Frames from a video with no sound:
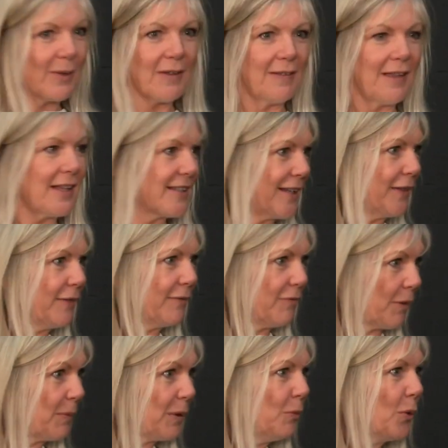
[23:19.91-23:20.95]
whether that's
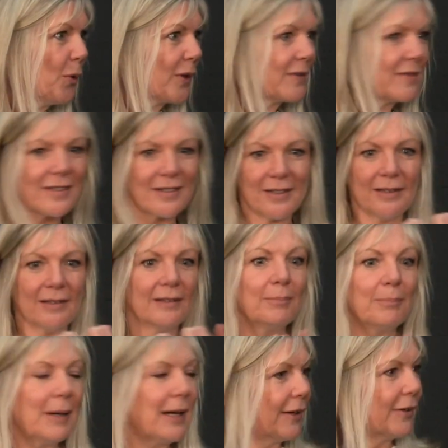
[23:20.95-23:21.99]
from the moorings
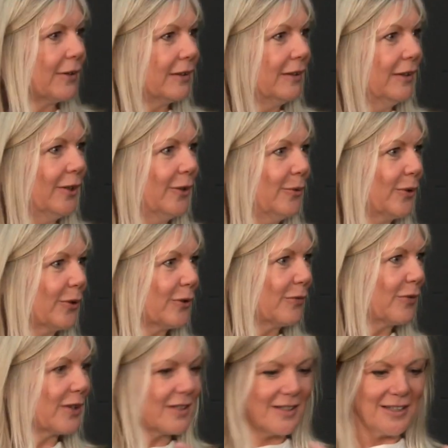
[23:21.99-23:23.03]
to Bangor
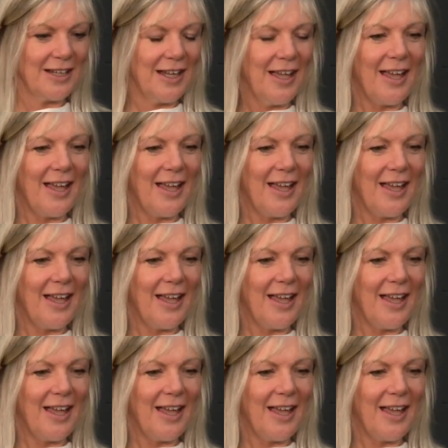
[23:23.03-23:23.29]
waterfront